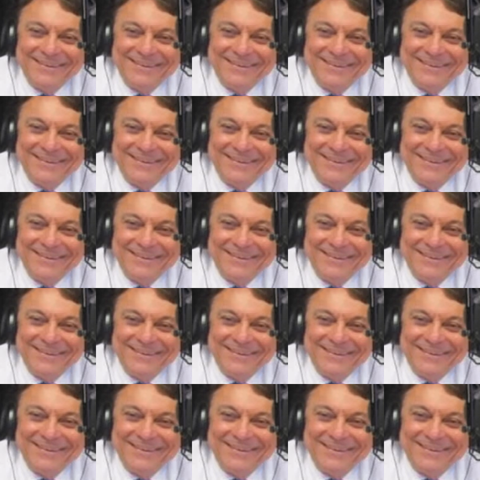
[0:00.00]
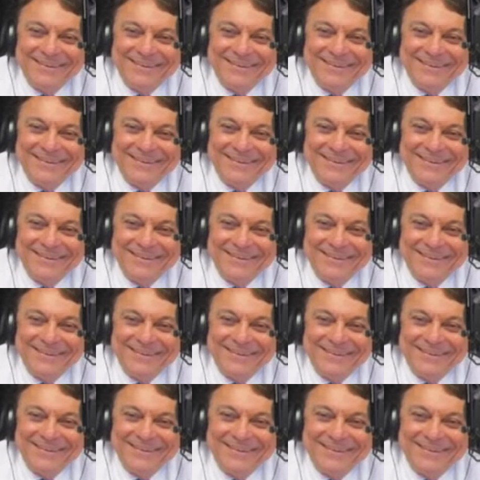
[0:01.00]

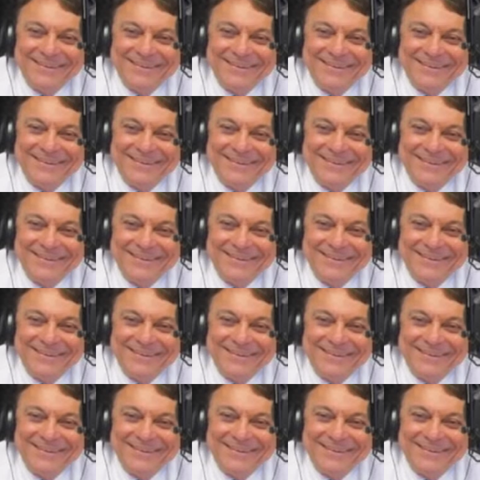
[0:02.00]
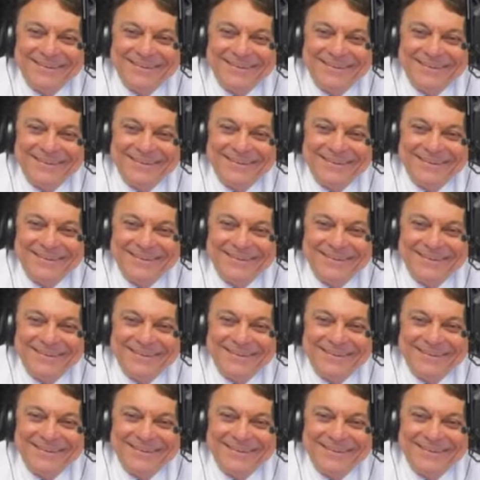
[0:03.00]

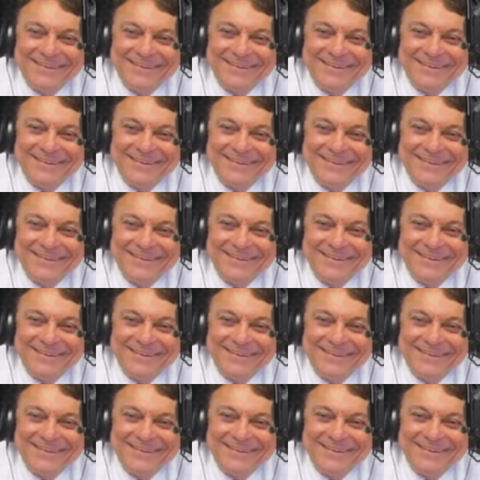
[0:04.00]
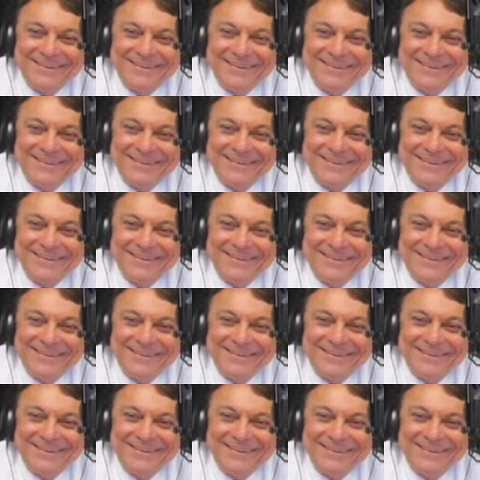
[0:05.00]

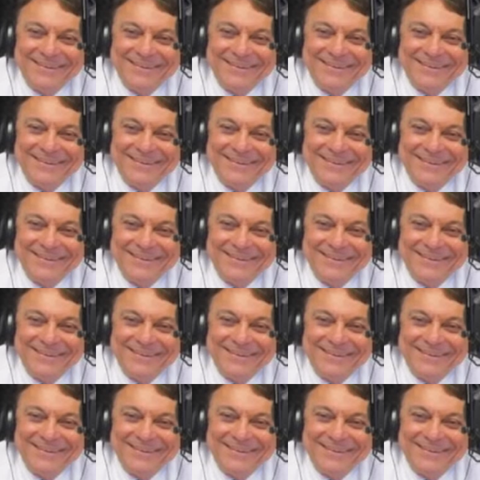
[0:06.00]
The face doesn't move, so there is nothing to read.